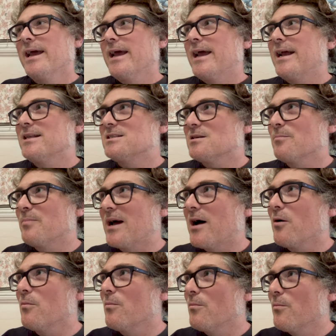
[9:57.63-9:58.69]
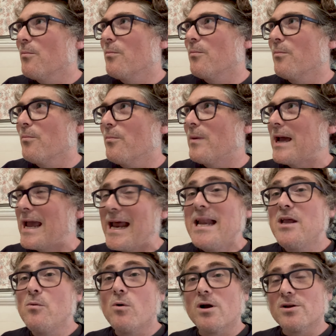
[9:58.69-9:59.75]
it's about
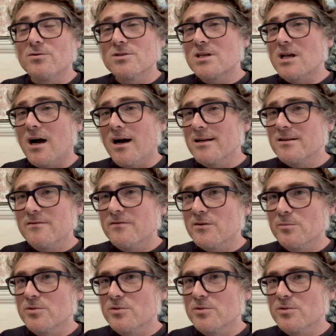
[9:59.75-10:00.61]
anyone who's gone to film